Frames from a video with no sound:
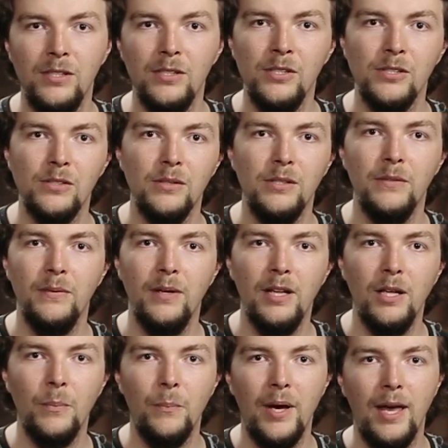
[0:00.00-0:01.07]
years to
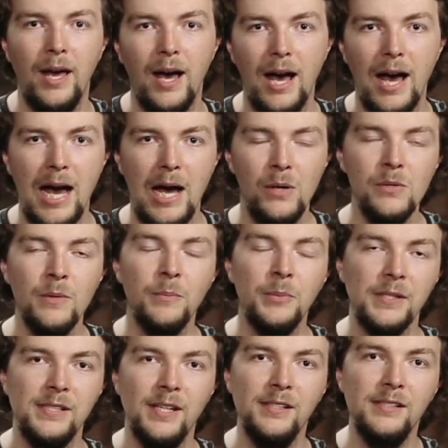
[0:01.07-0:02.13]
develop my own
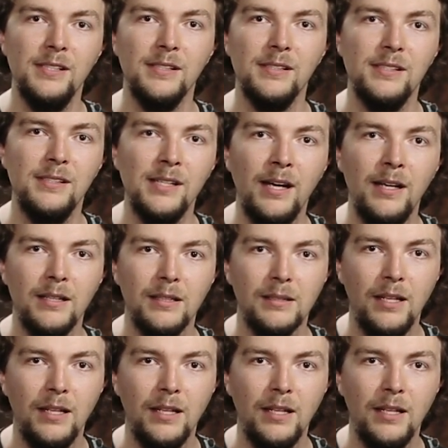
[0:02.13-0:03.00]
processing style